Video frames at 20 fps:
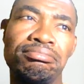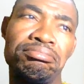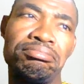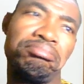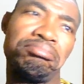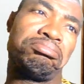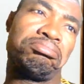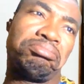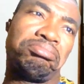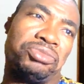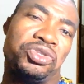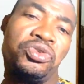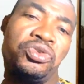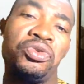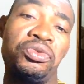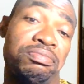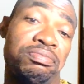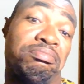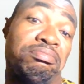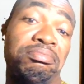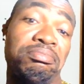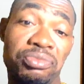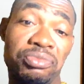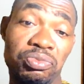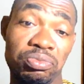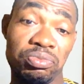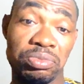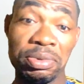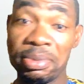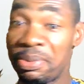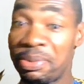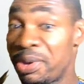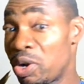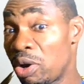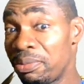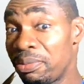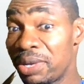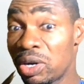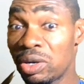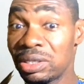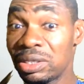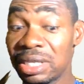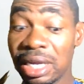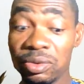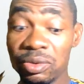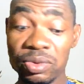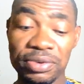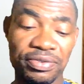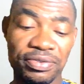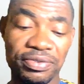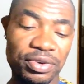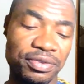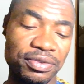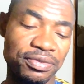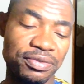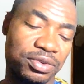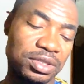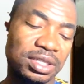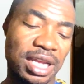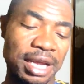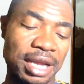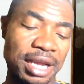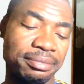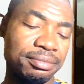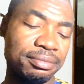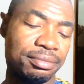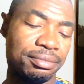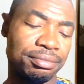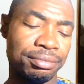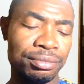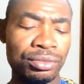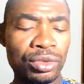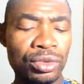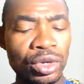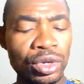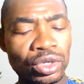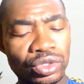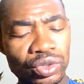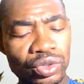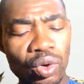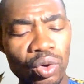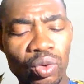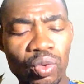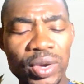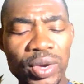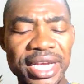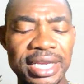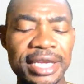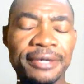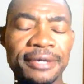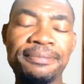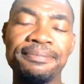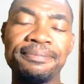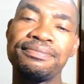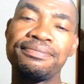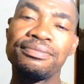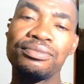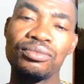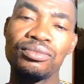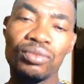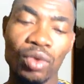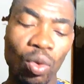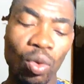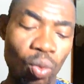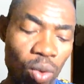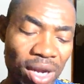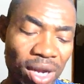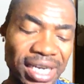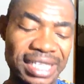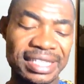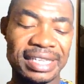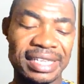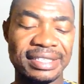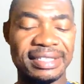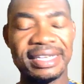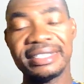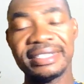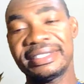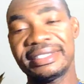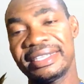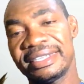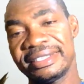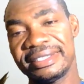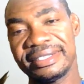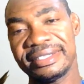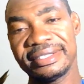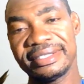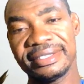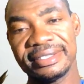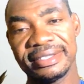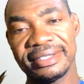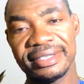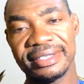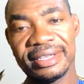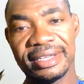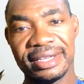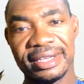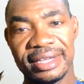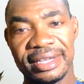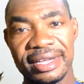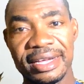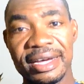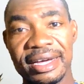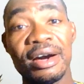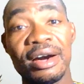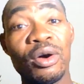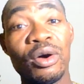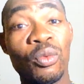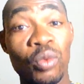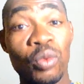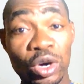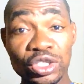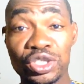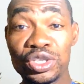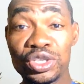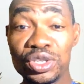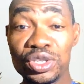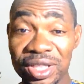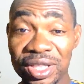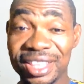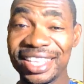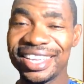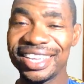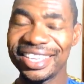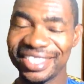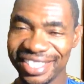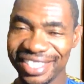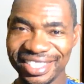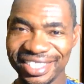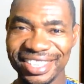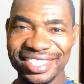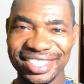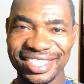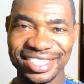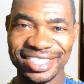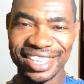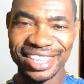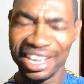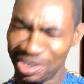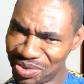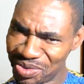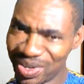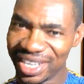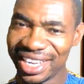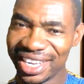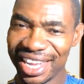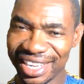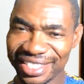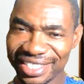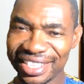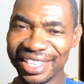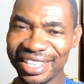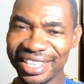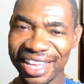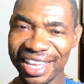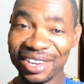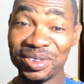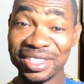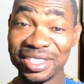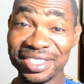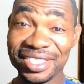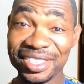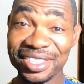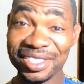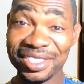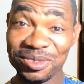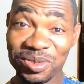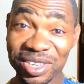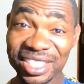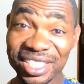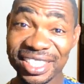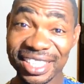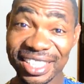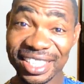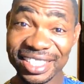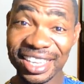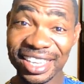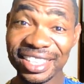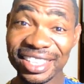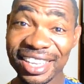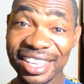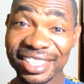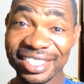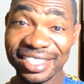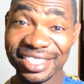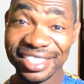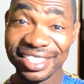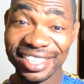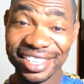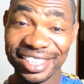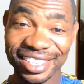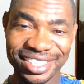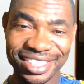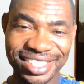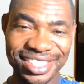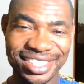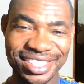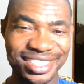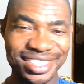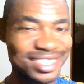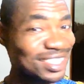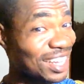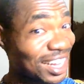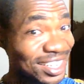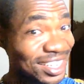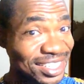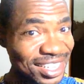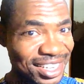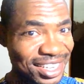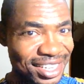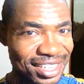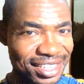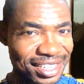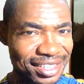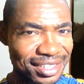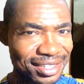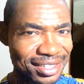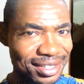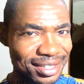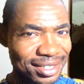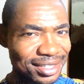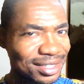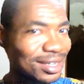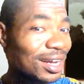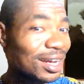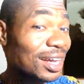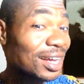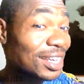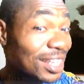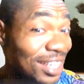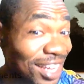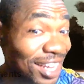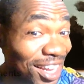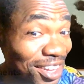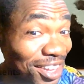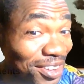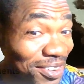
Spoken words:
we will be coming in contact with for the first time. So quickly, what is a sentence? What do you think a sentence is? Can you quickly answer that question? What is a sentence? Can you say it? I didn't hear you.